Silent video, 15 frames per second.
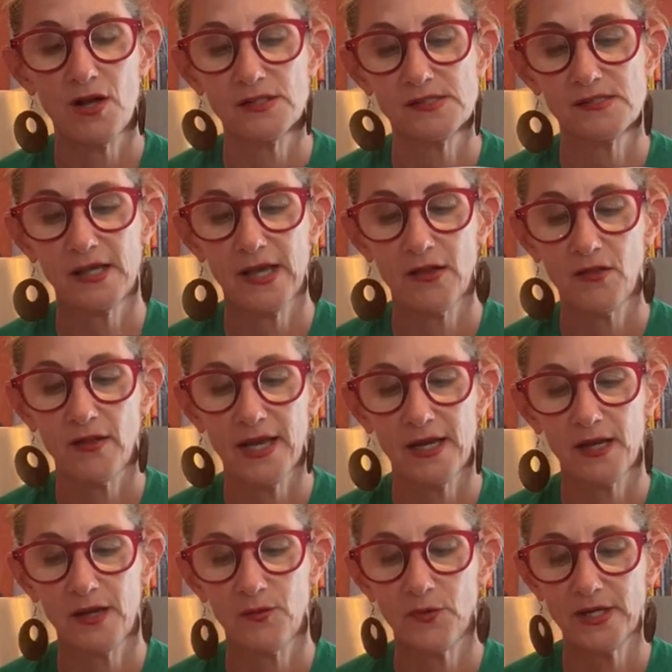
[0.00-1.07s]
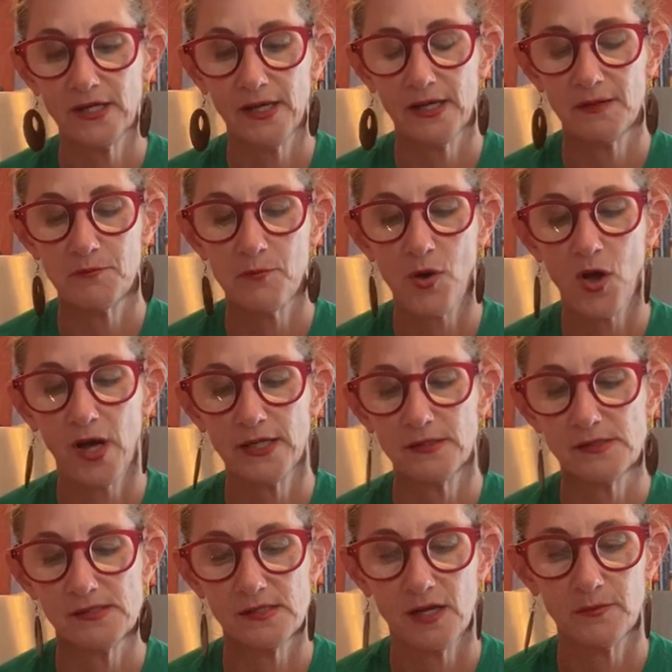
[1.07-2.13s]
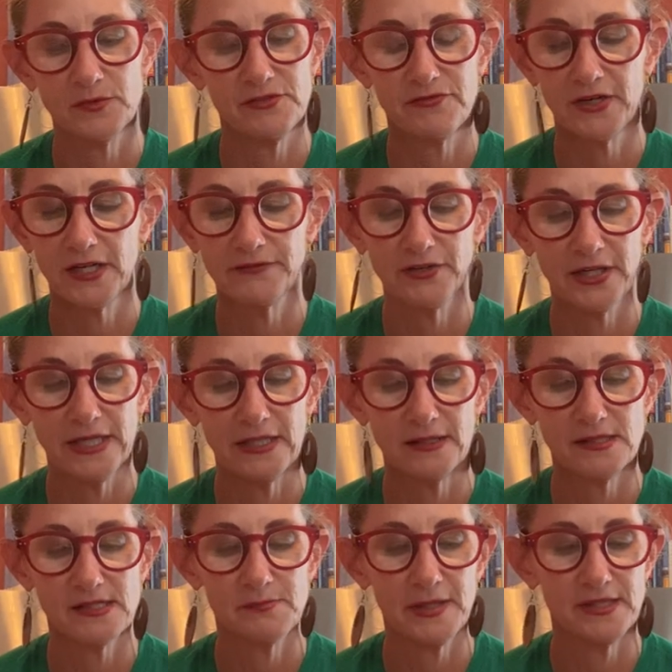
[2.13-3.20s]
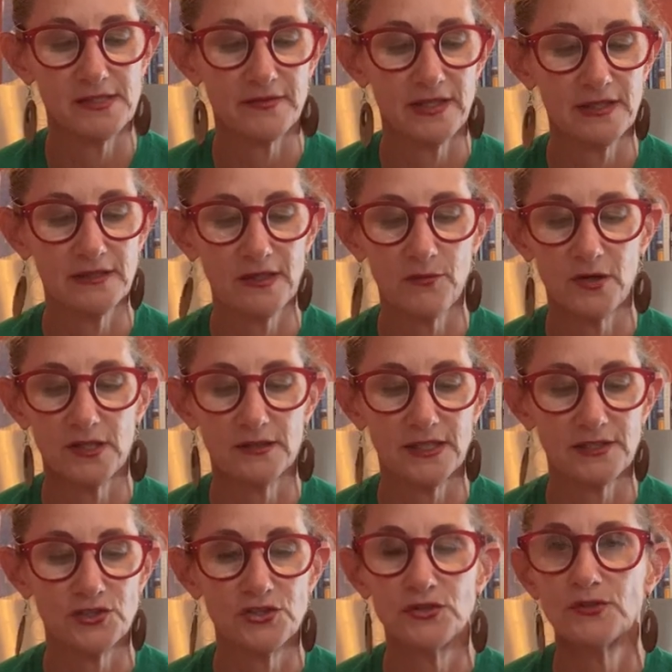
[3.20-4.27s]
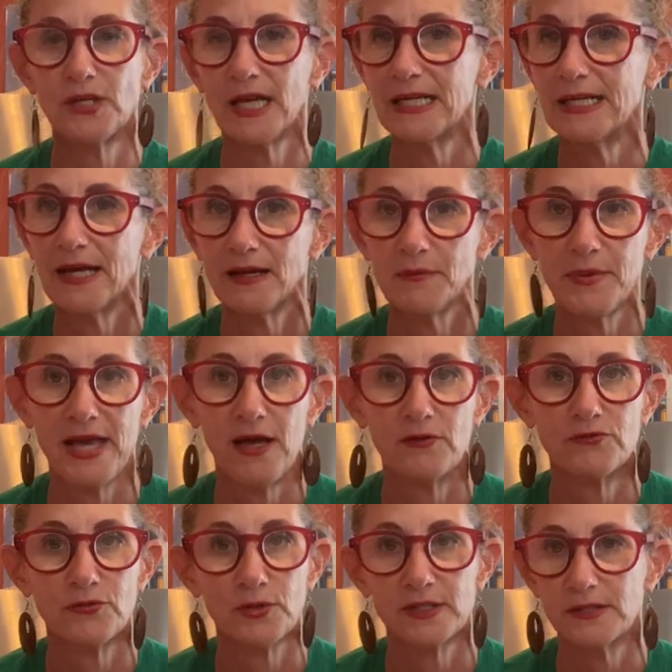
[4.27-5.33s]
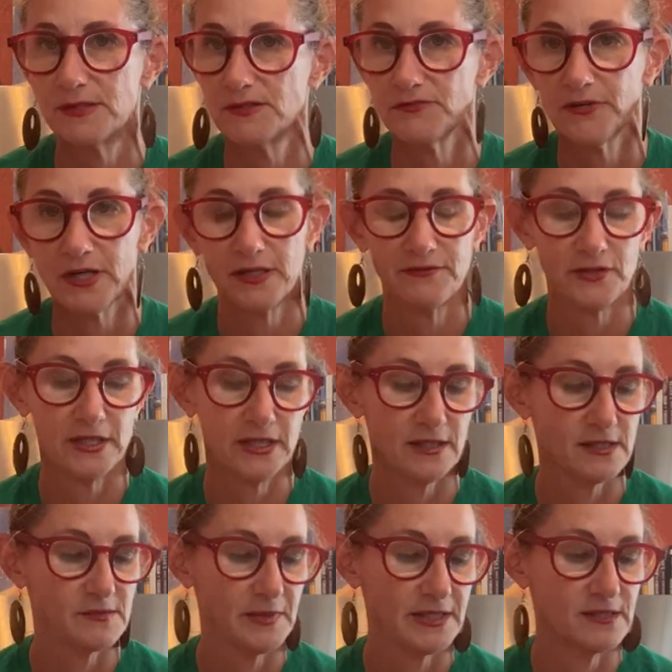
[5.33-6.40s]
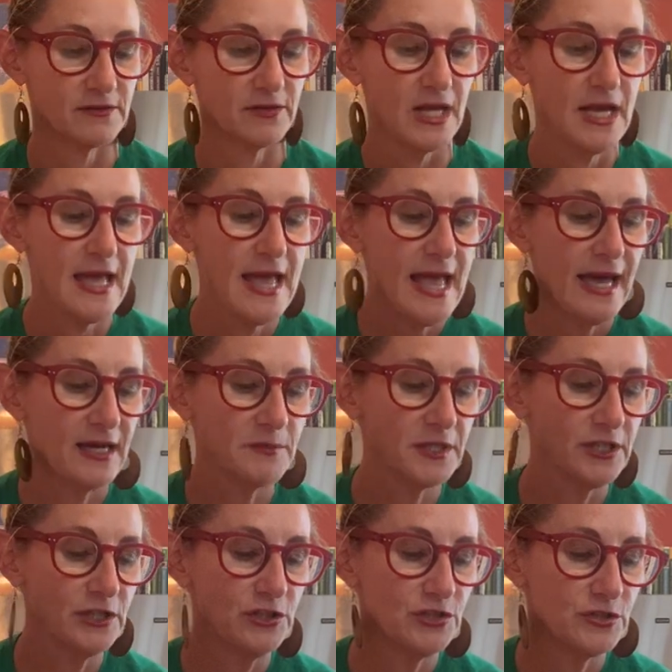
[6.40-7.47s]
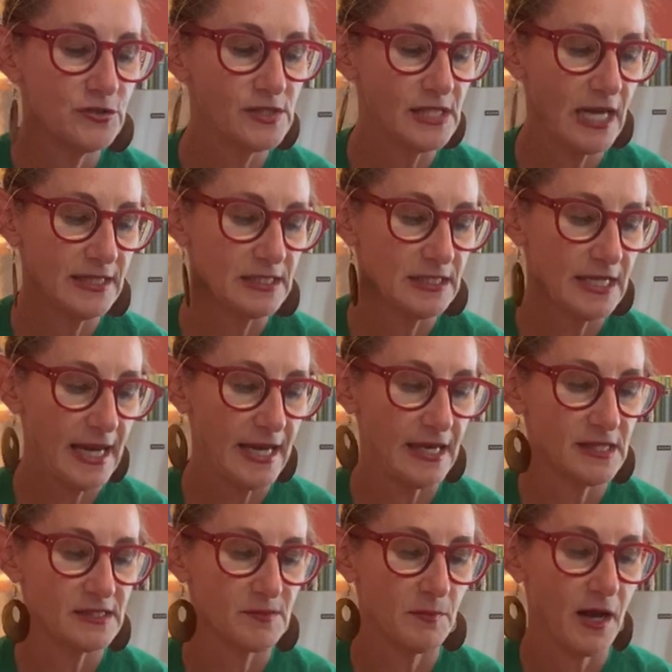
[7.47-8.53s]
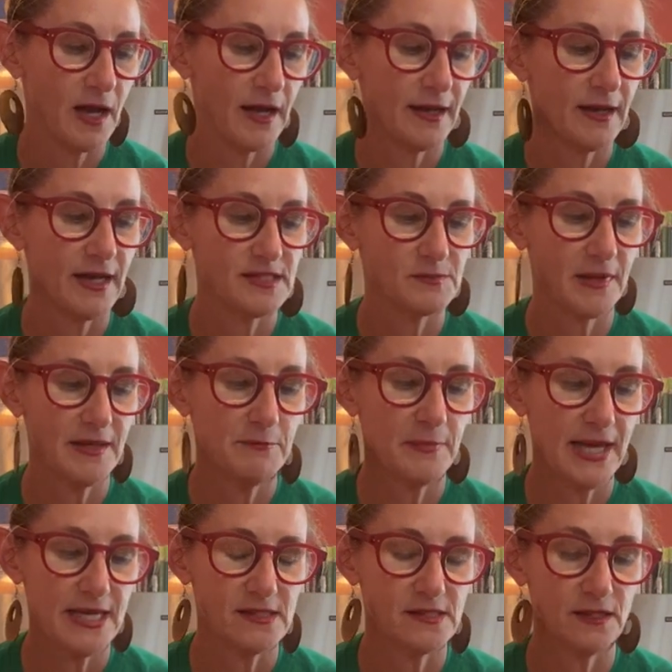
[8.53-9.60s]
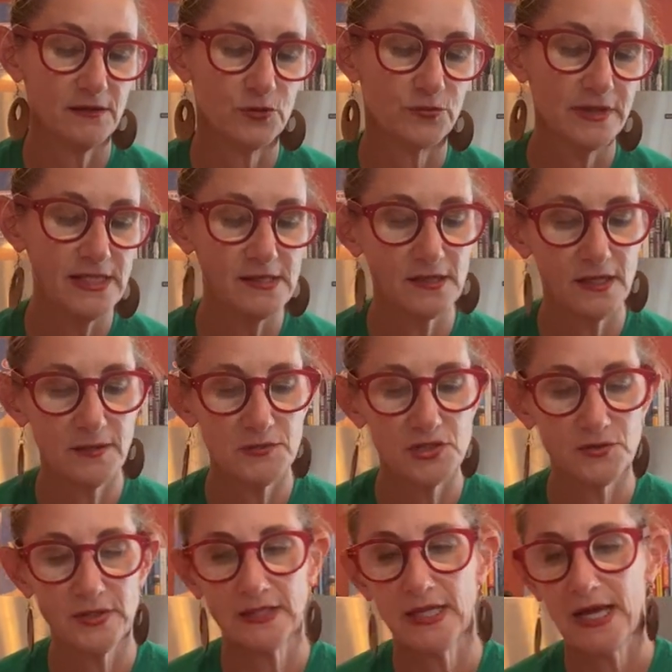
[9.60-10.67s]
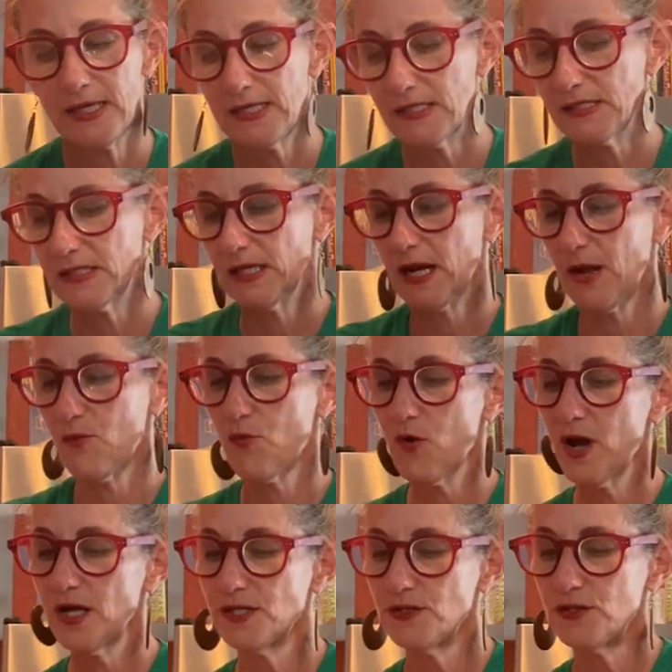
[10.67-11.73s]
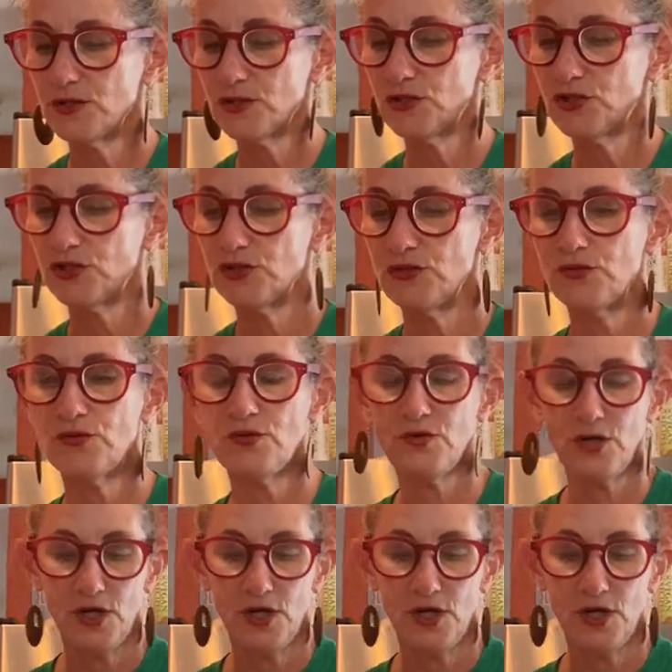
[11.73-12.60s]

sale, and I went ahead and bought some. It's very, very inexpensive. I think they wanted like $2.99 a pound for it. It's very, very inexpensive. And I'm going to use that today as my base. And the reason I'm doing that is that I want to